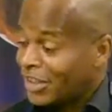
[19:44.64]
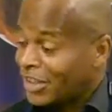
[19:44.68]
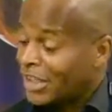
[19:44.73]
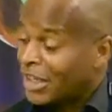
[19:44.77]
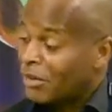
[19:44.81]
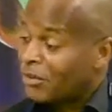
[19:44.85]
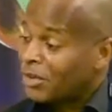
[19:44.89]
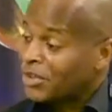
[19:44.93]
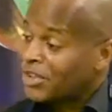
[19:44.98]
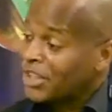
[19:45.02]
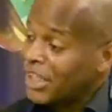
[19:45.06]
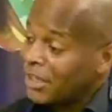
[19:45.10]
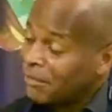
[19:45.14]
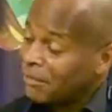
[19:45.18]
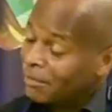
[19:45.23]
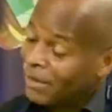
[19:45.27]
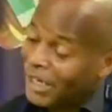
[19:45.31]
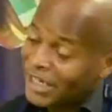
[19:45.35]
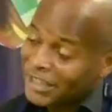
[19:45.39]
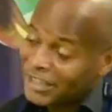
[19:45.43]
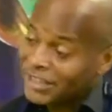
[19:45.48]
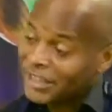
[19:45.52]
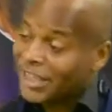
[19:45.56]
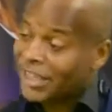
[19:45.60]
Now, when you heat
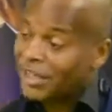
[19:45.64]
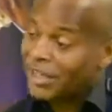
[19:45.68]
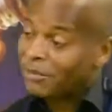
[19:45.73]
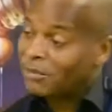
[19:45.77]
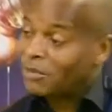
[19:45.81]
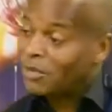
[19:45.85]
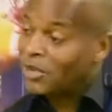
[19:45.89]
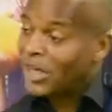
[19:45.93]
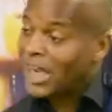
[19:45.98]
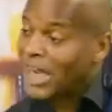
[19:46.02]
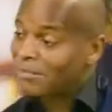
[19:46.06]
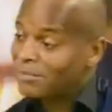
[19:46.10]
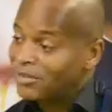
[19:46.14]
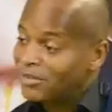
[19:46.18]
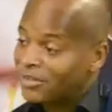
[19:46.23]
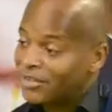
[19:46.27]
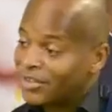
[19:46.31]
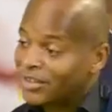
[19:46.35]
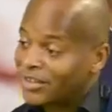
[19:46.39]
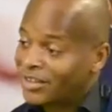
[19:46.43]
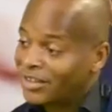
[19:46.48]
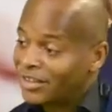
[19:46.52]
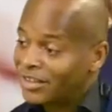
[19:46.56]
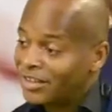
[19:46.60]
plastic up, what
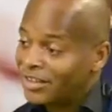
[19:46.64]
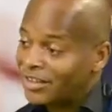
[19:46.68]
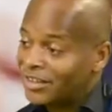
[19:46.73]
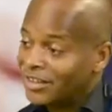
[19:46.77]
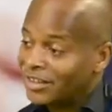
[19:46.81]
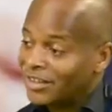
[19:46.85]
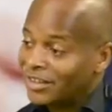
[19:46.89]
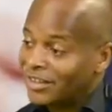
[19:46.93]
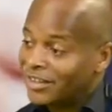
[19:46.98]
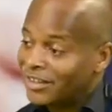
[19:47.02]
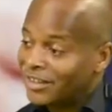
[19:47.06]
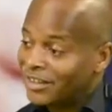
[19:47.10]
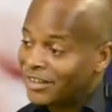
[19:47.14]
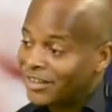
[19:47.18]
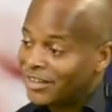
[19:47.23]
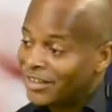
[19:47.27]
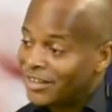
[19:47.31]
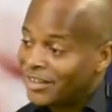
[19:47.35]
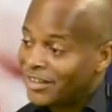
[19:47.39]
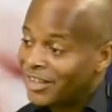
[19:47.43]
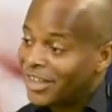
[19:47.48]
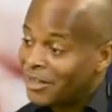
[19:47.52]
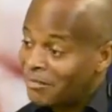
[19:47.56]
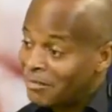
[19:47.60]
happens?
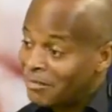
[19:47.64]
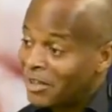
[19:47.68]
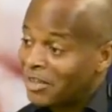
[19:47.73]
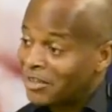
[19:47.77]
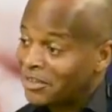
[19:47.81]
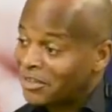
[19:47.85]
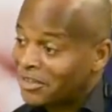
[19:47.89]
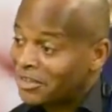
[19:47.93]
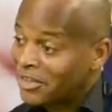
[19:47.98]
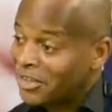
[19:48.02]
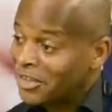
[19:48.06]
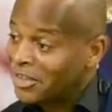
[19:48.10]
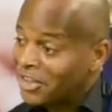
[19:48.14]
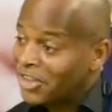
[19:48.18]
It melts.